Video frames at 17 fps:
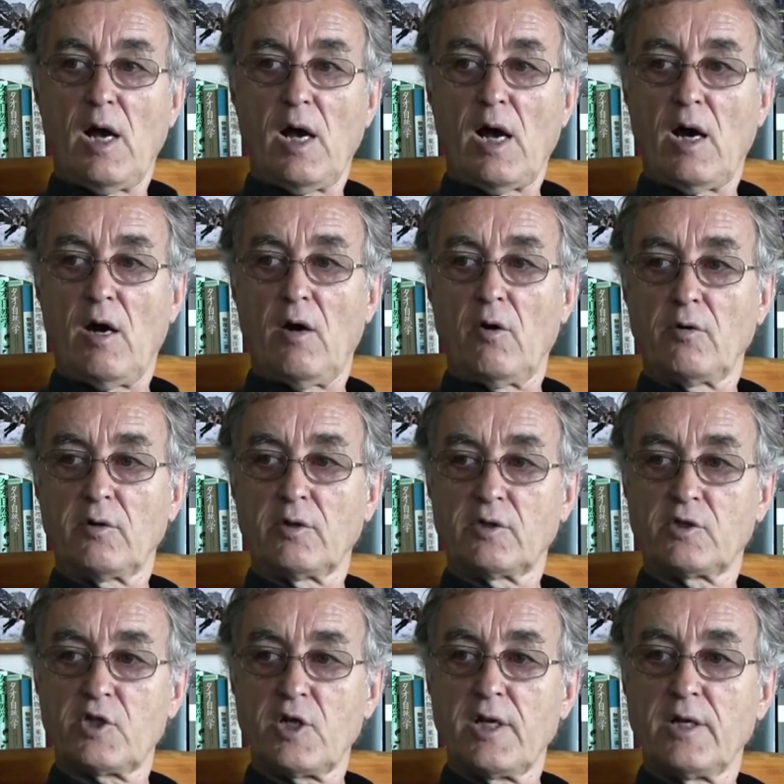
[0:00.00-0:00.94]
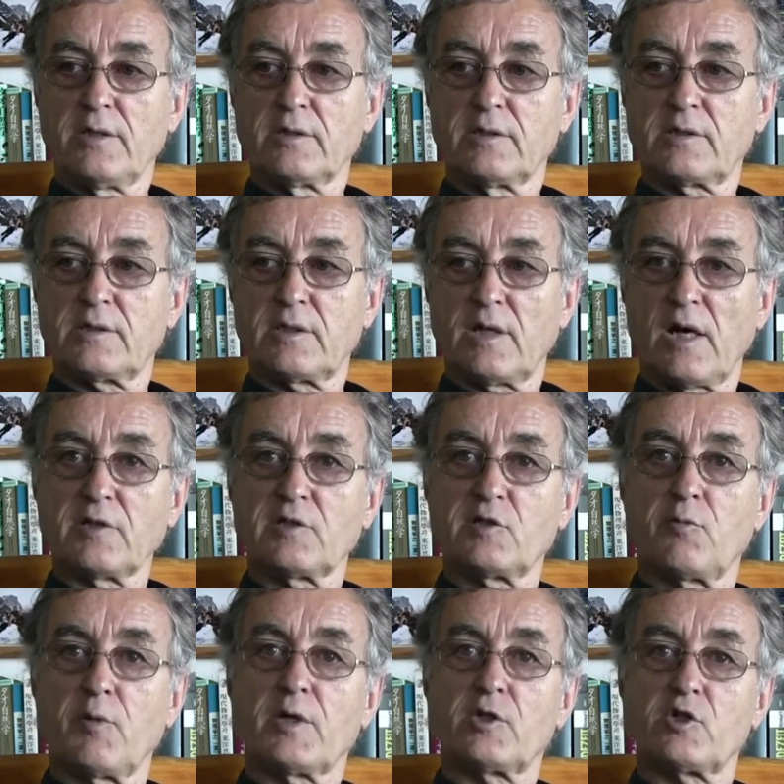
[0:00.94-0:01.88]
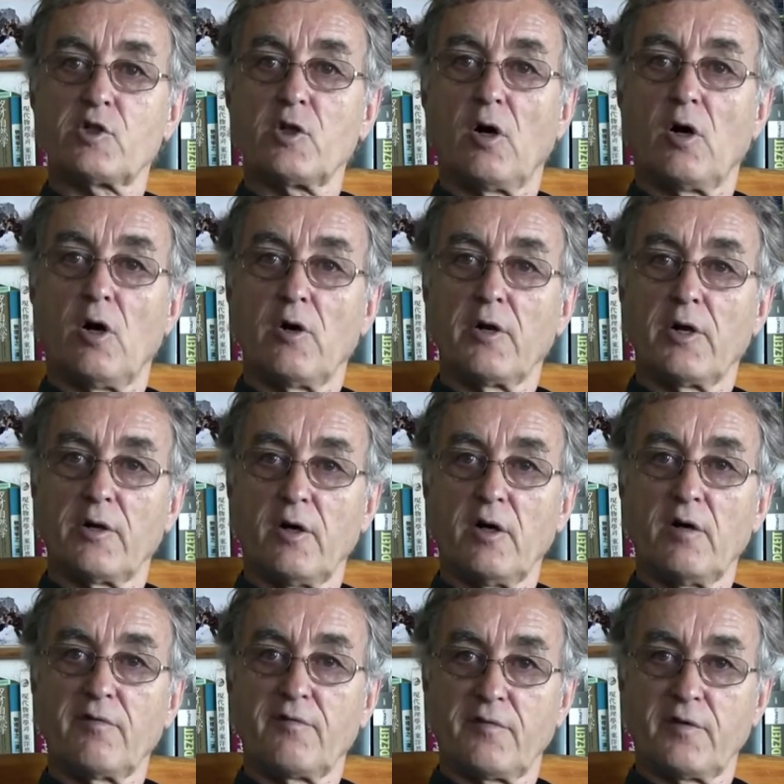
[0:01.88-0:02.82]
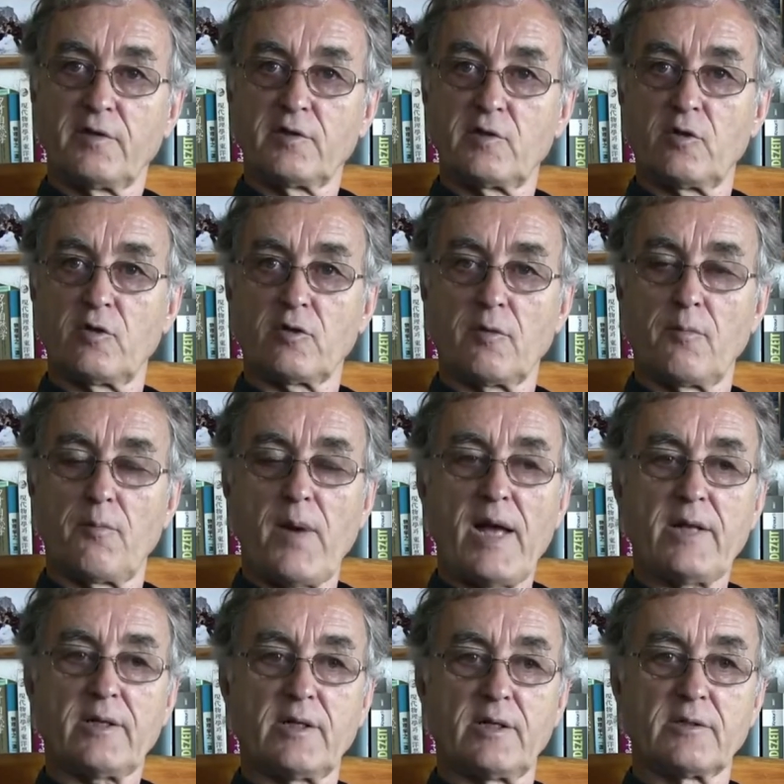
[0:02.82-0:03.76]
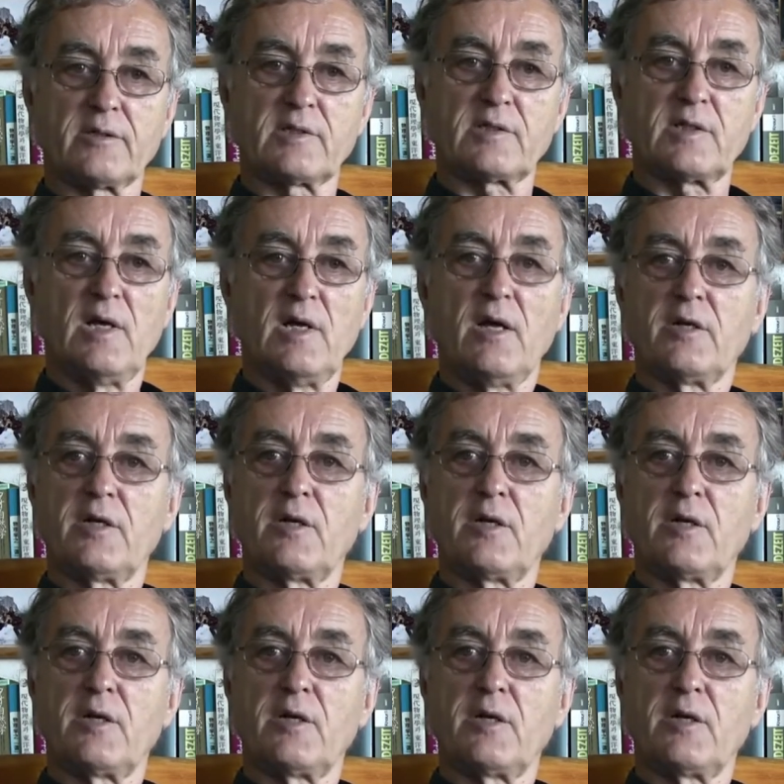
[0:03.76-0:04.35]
how genes are switched on and off in certain patterns